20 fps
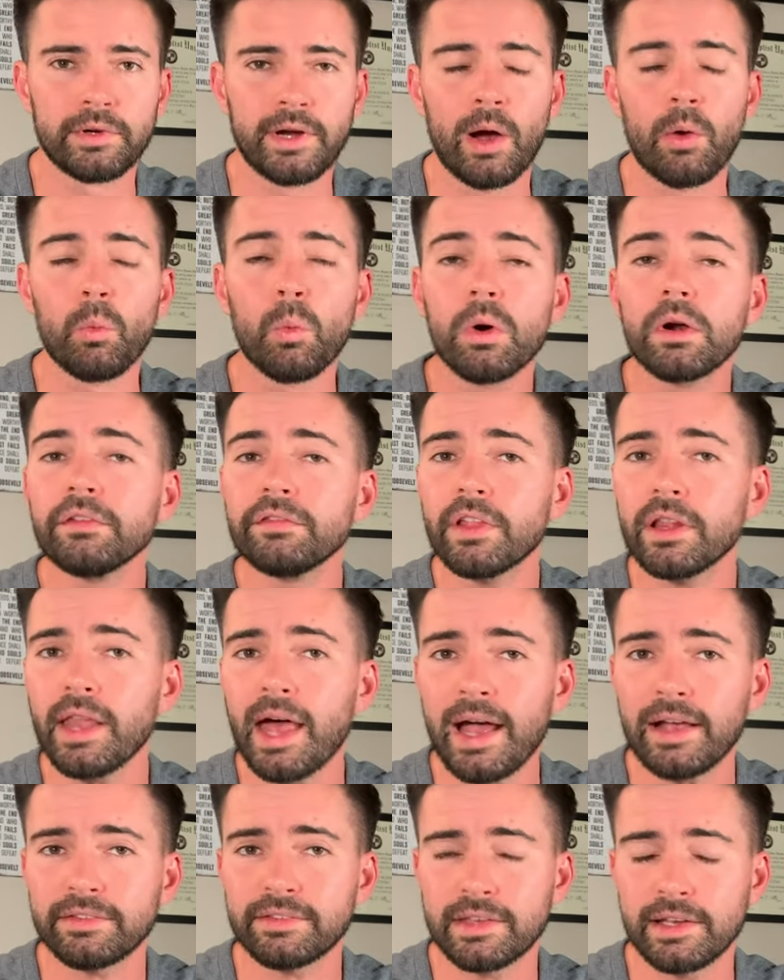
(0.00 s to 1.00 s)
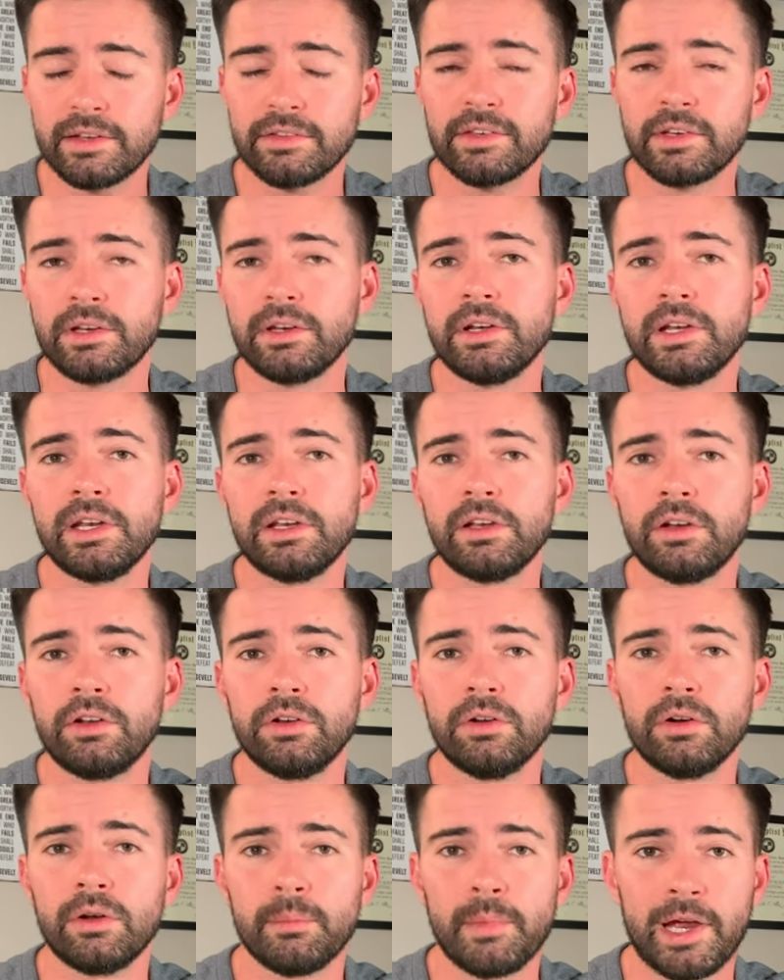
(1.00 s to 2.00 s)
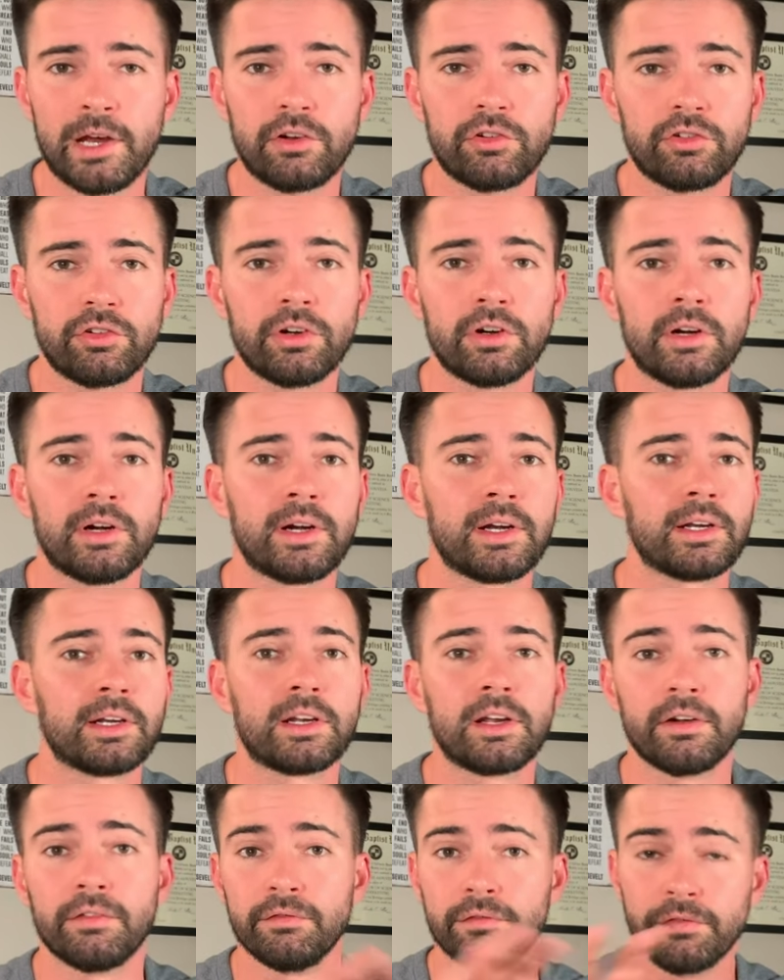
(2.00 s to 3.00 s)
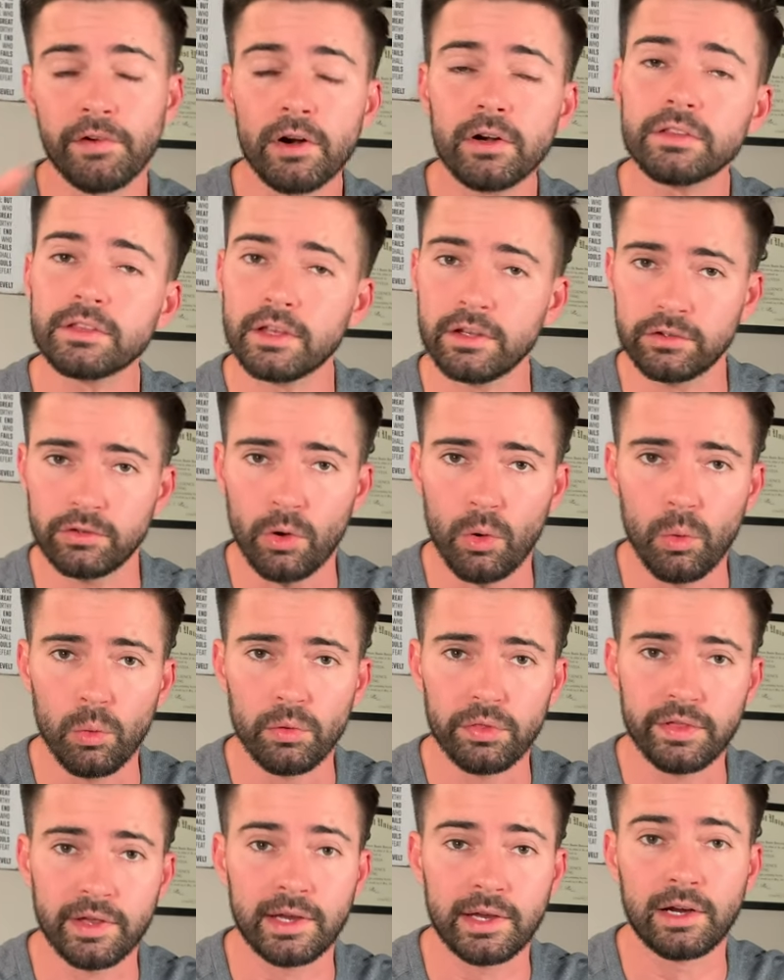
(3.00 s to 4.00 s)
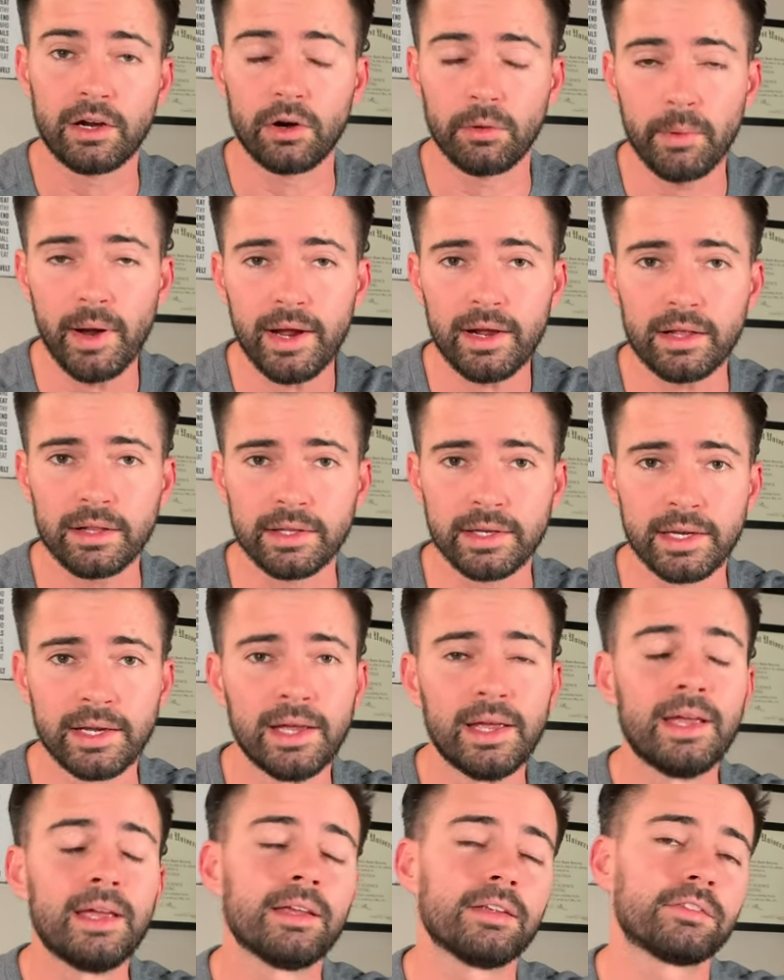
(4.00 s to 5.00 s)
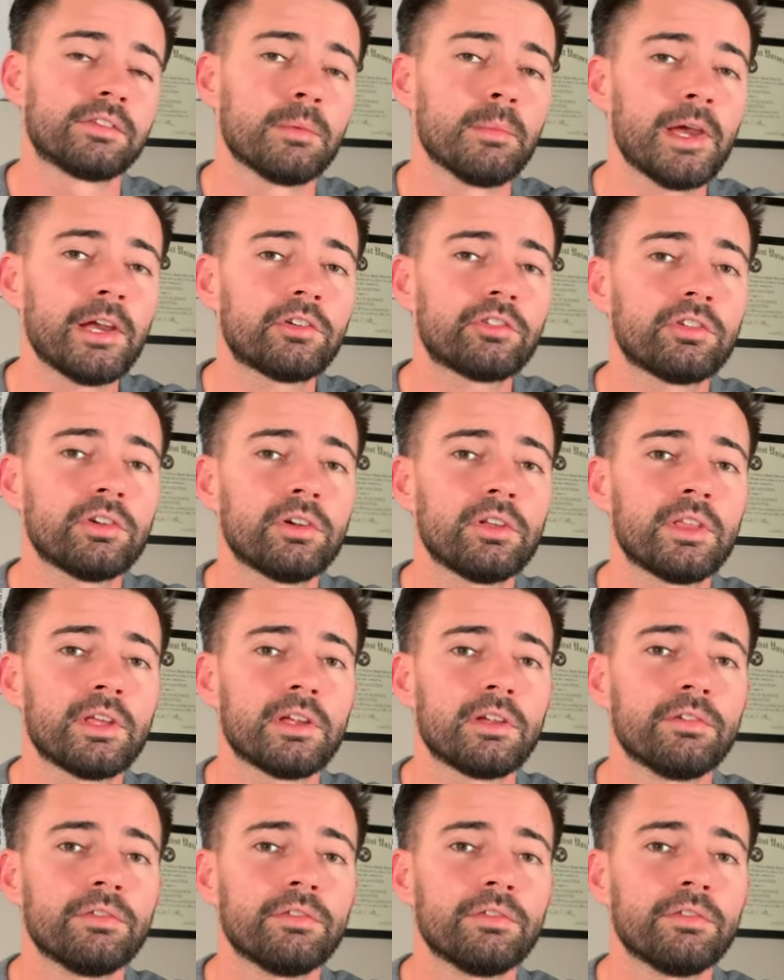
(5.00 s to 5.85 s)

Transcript: Now, one of the last things that you need to do to make sure and convert this whole thing correctly is to make sure that you